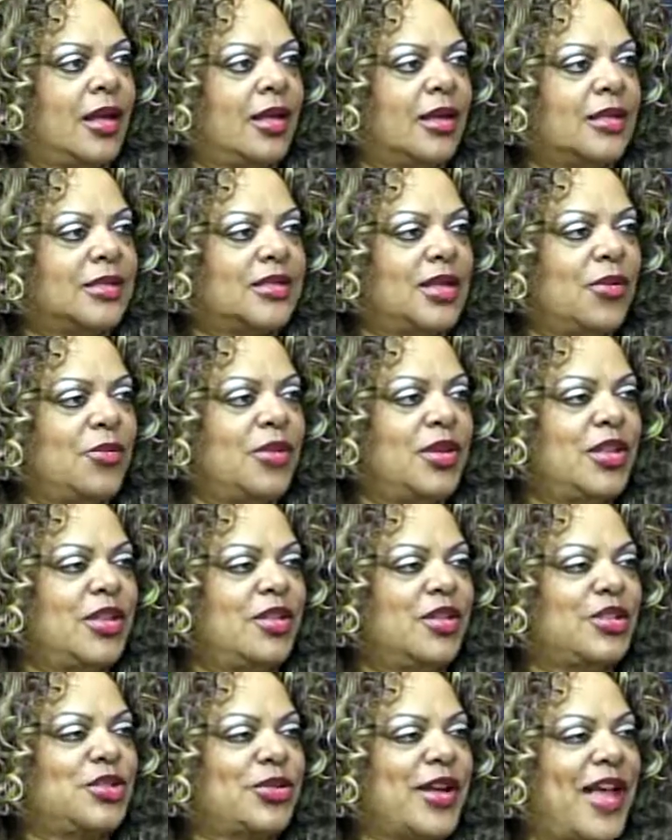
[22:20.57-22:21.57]
So when you're
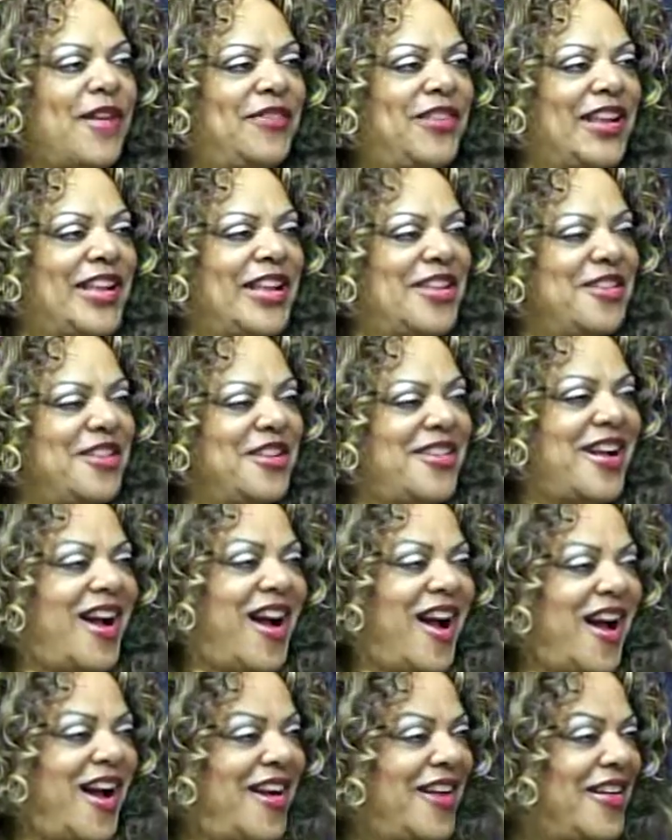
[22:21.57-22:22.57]
traveling in your
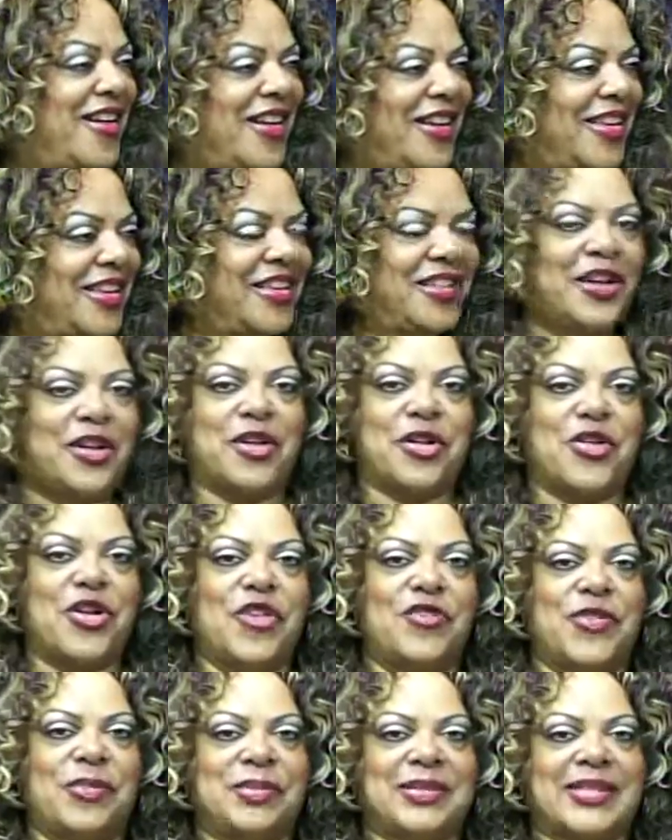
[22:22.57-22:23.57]
car, going
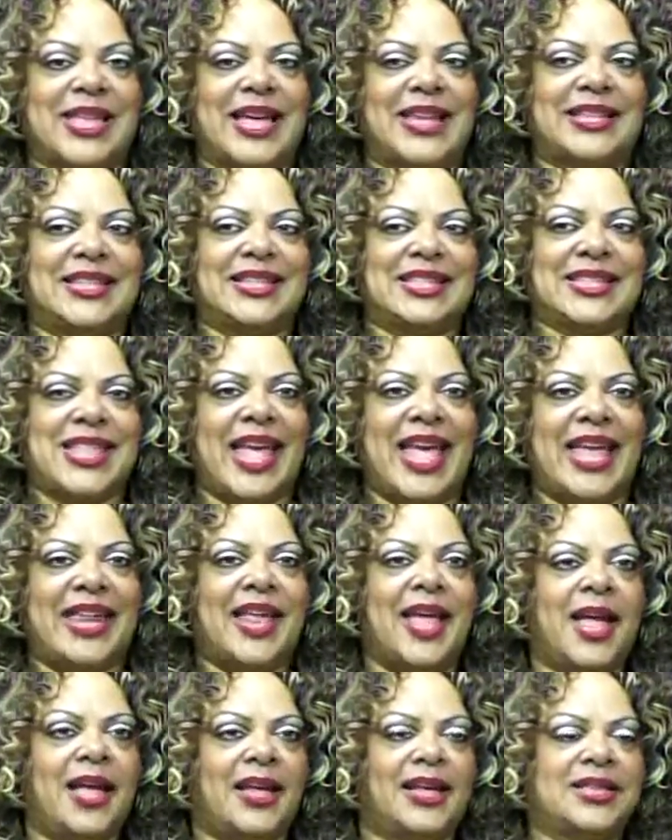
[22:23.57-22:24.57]
from state to state,
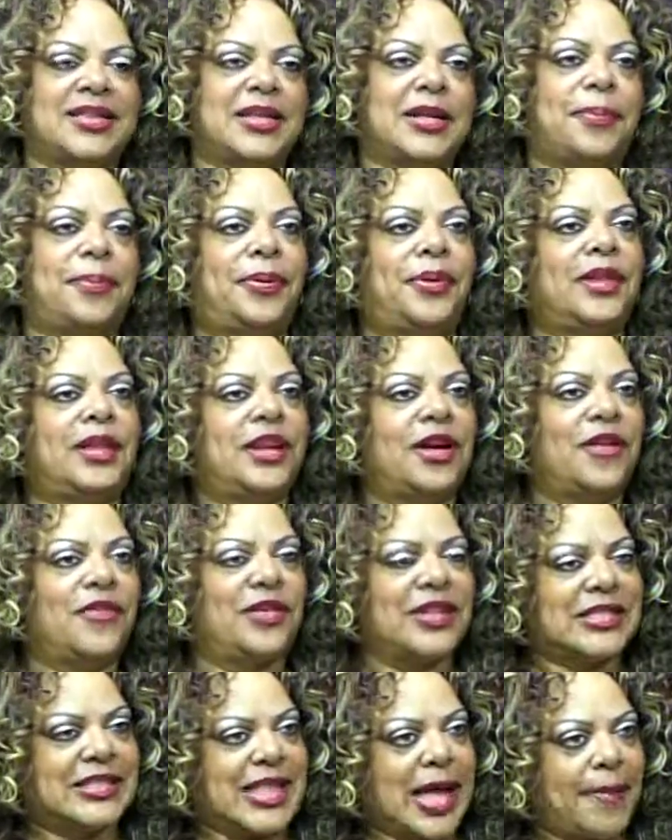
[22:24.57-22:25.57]
instead of pulling over
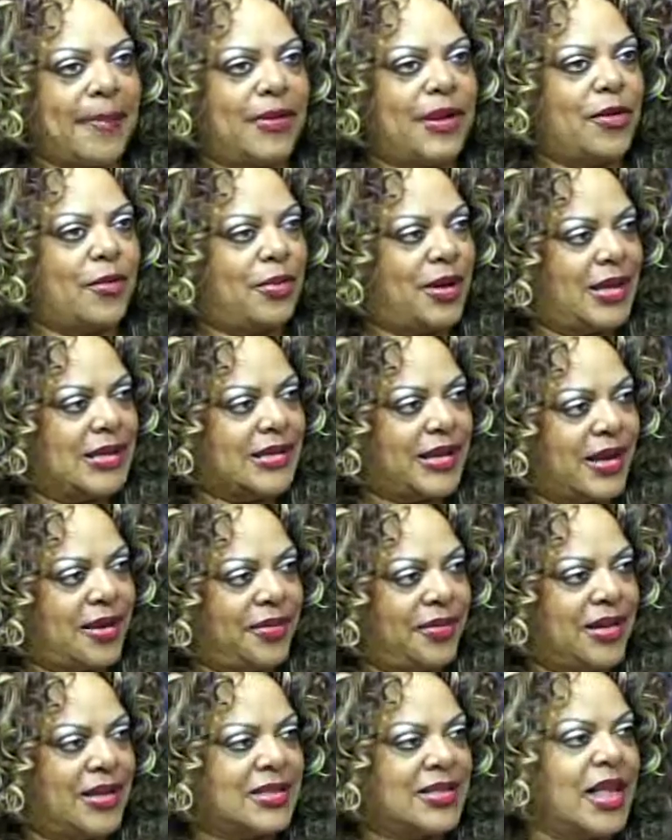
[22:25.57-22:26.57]
and stopping at rest
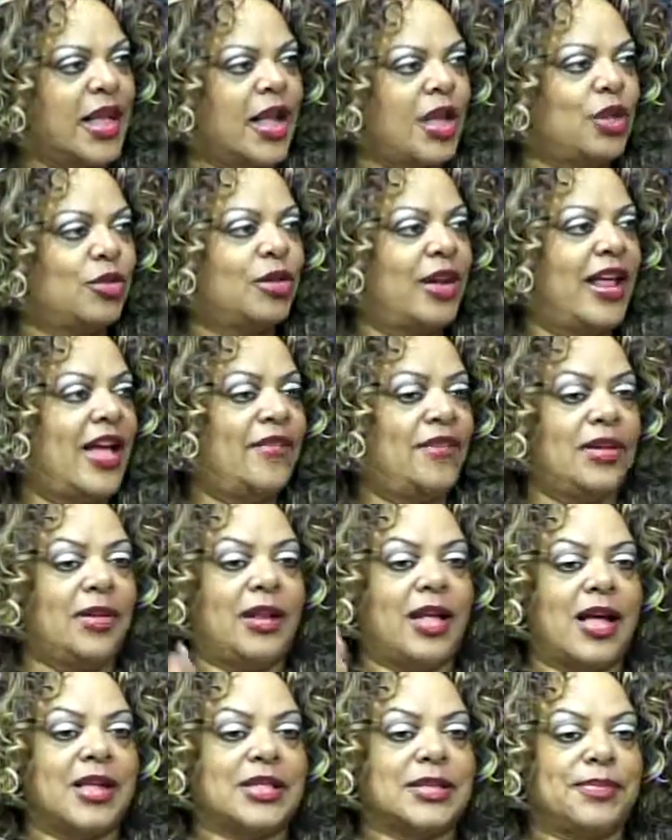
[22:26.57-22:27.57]
areas, you could have
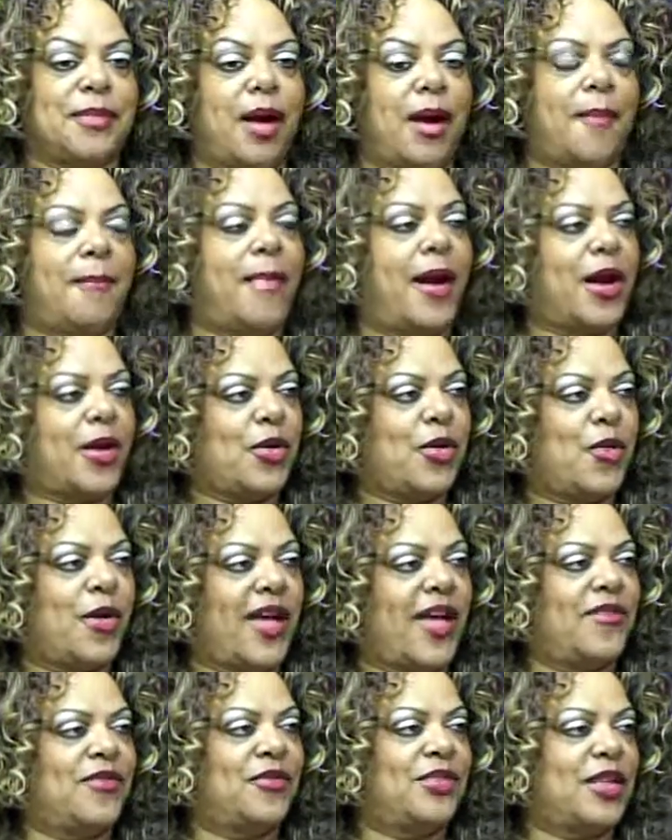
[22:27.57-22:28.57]
a small
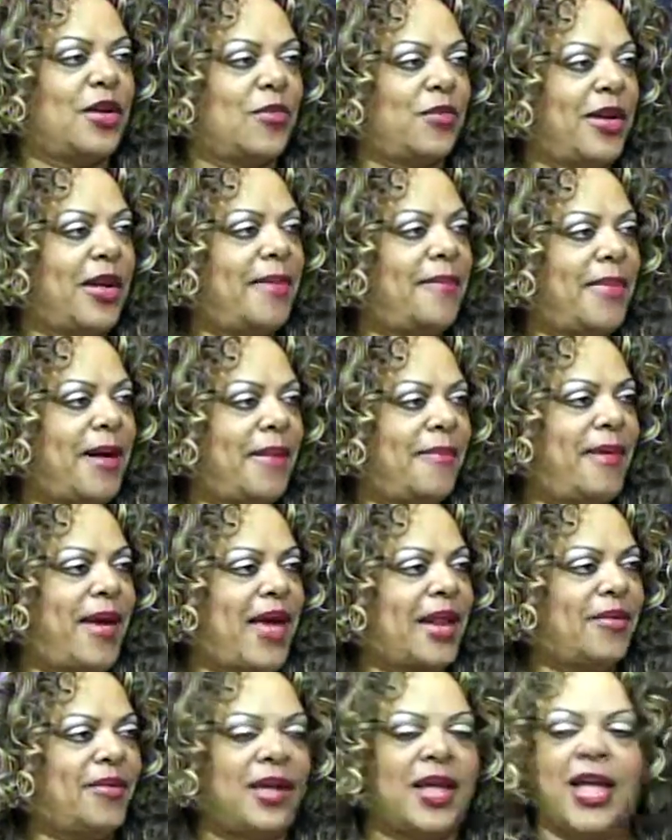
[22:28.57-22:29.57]
microwave that ran by
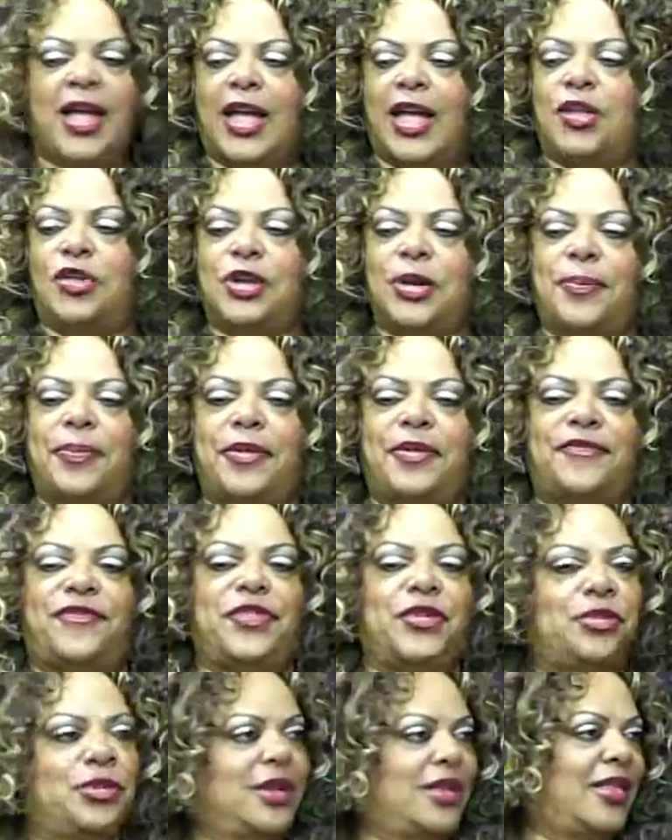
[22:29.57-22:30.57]
battery, and you could put
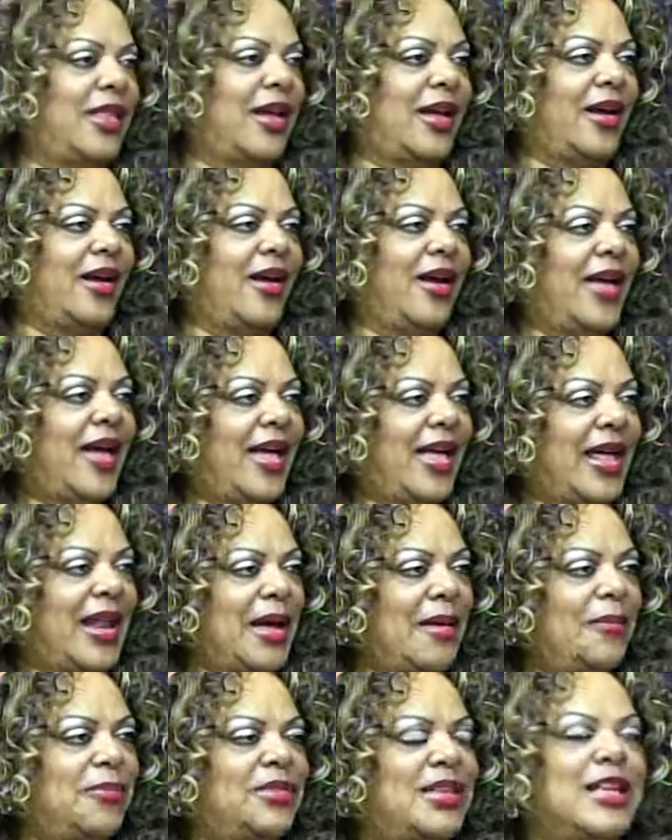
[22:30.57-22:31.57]
food in there. And
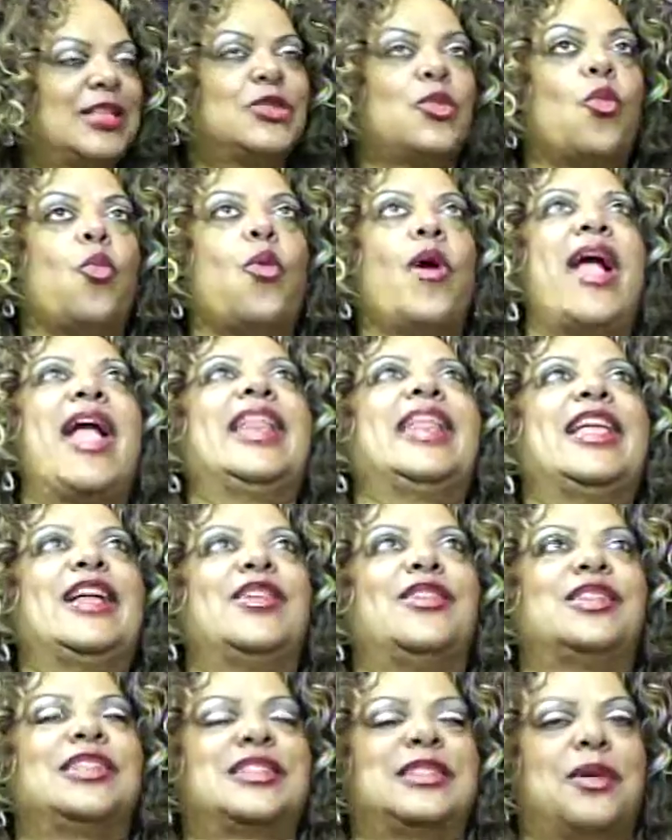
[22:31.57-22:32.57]
I'm just waiting
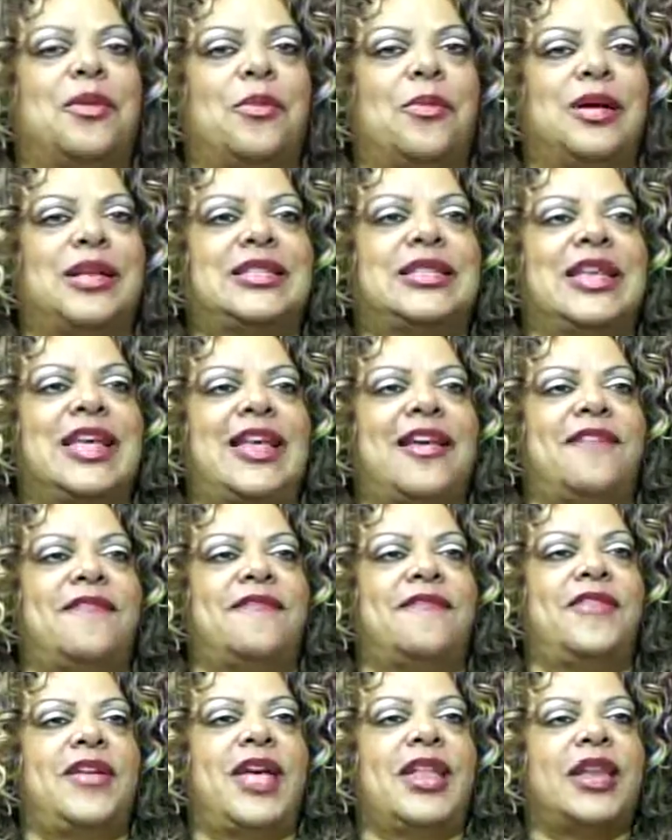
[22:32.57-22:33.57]
on someone to
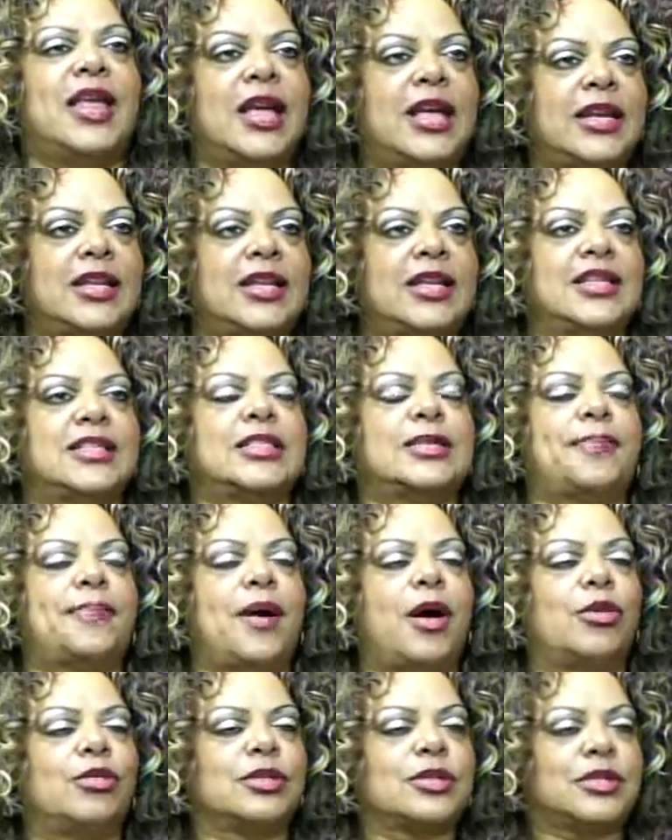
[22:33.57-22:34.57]
invent
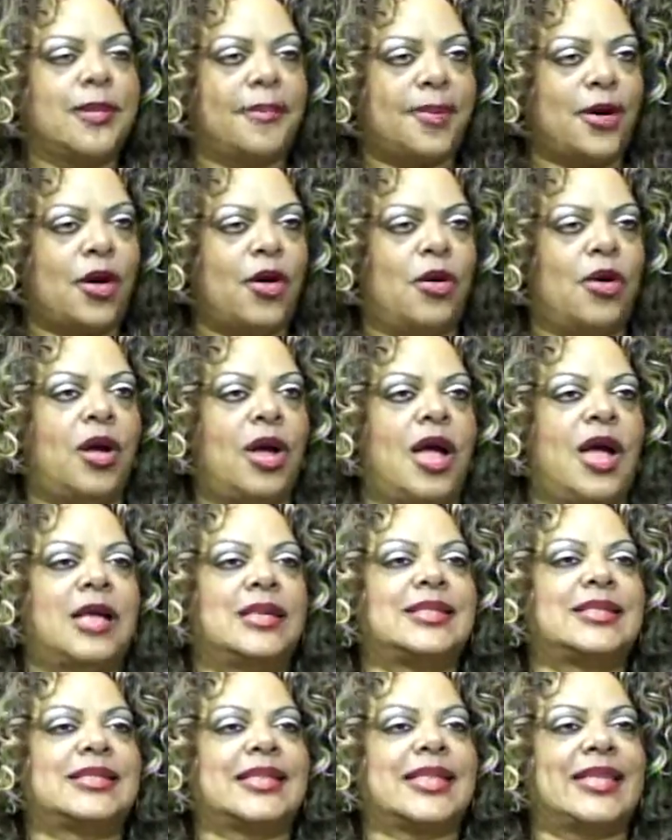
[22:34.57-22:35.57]
disposable
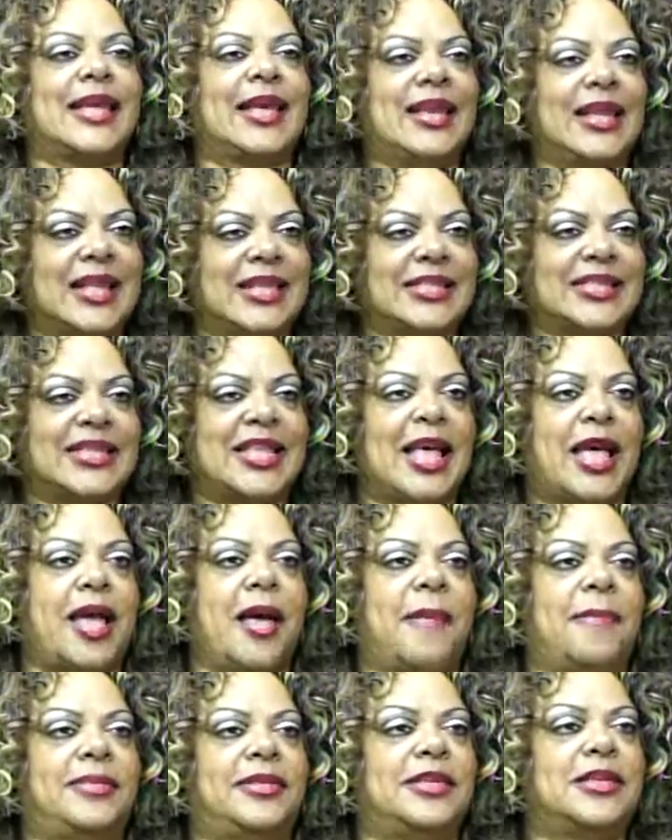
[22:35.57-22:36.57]
skillets
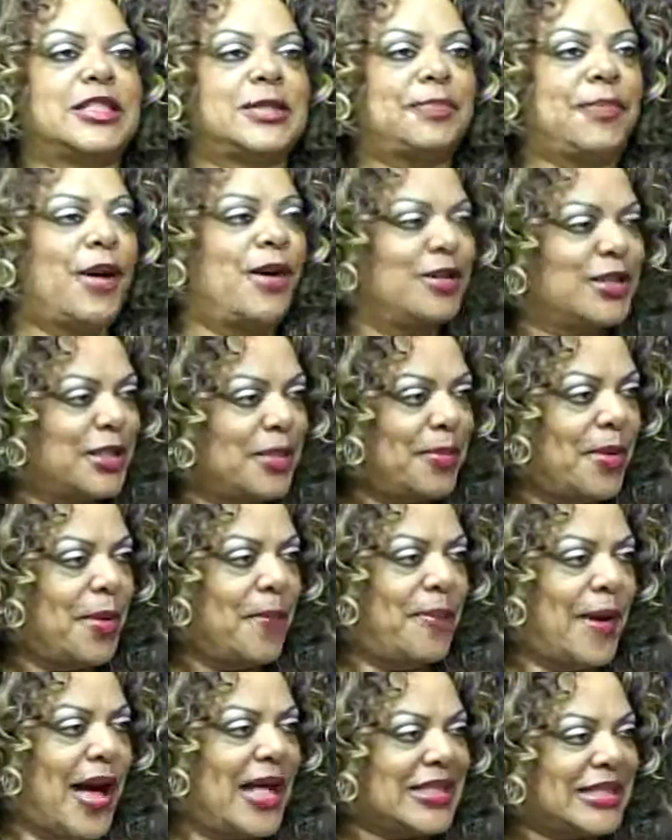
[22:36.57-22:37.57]
and disposable
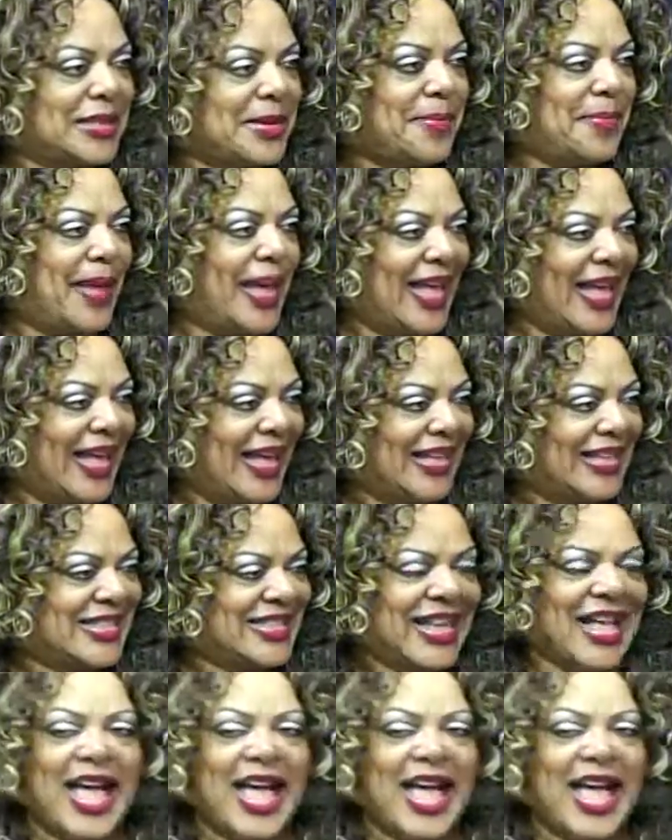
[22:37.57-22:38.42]
pots and pans.